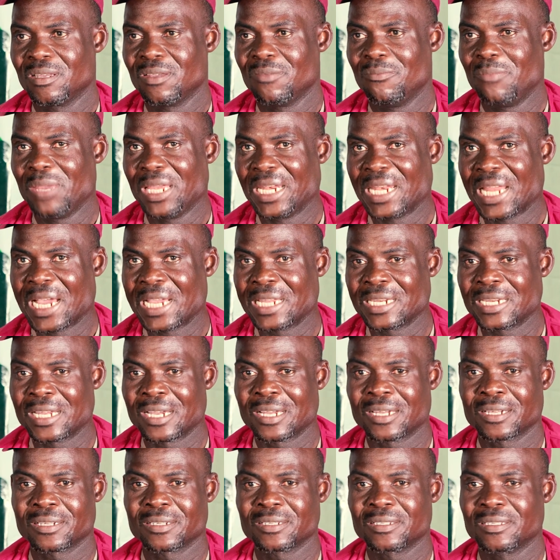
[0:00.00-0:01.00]

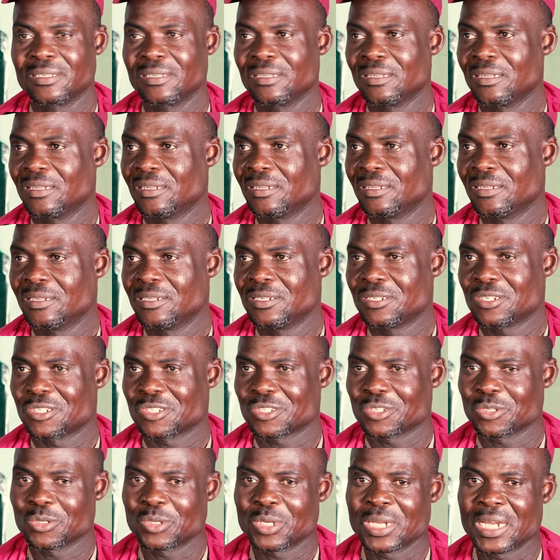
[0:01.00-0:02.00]
melina,
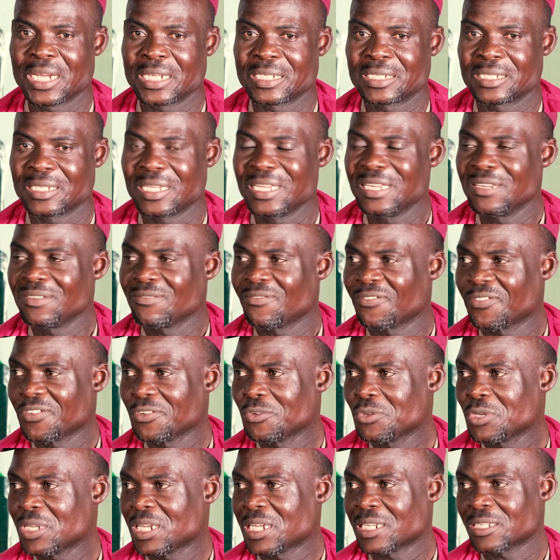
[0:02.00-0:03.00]
so that in
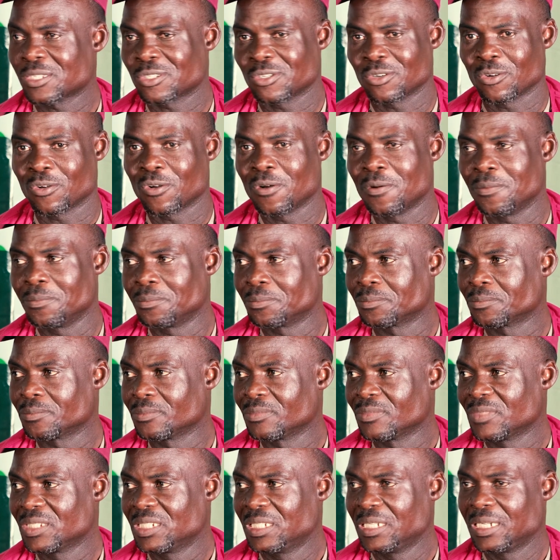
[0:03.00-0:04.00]
few years to come,
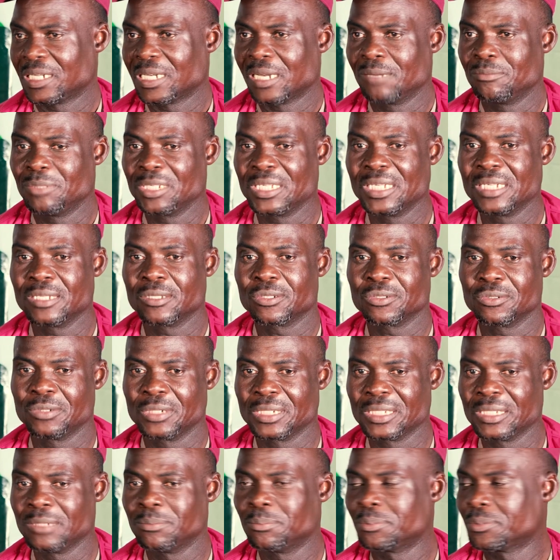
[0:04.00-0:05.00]
you can begin to
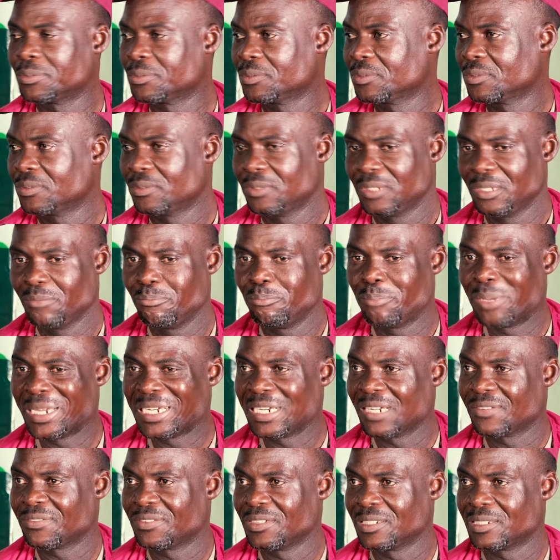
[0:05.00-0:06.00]
reap the
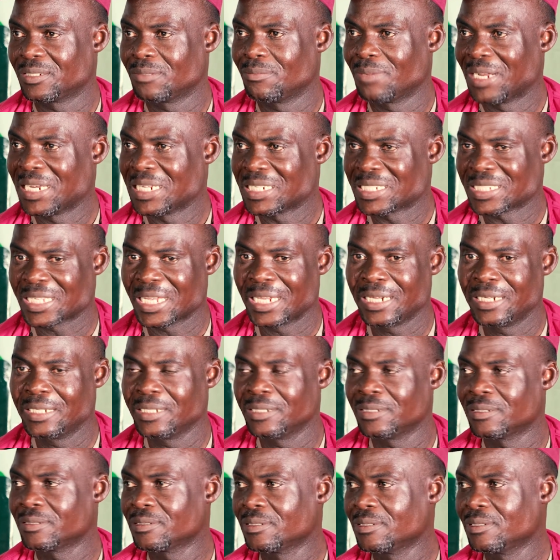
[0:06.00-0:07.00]
benefit by
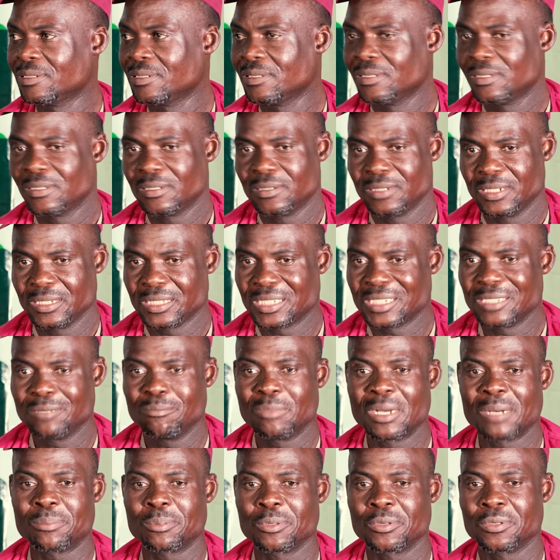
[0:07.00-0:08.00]
selling the
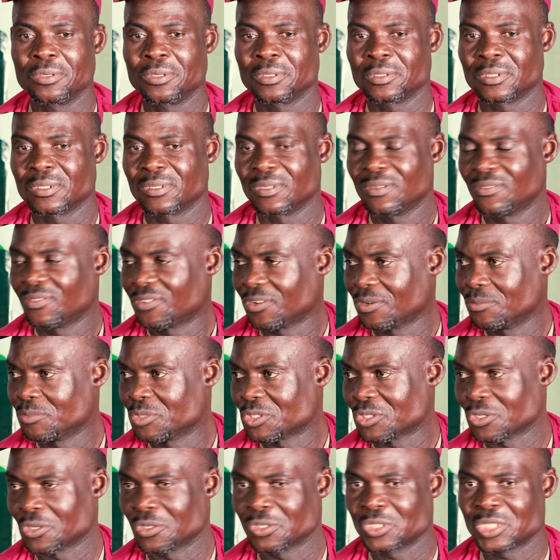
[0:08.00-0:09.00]
timber product from
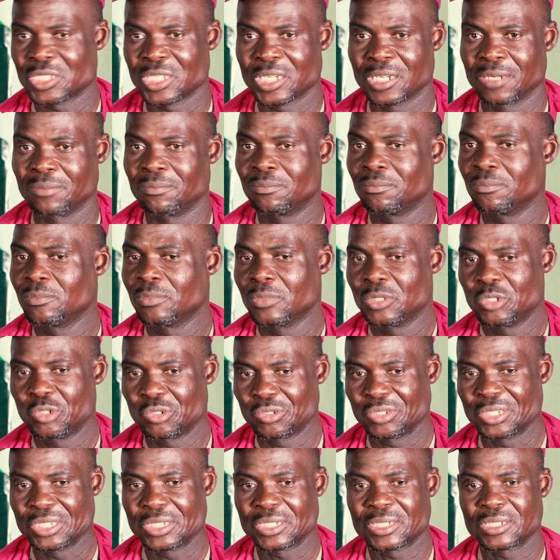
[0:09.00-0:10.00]
such
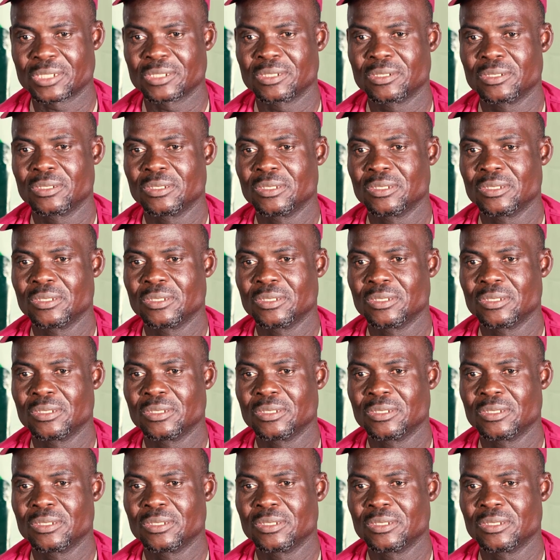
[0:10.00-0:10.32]
trees.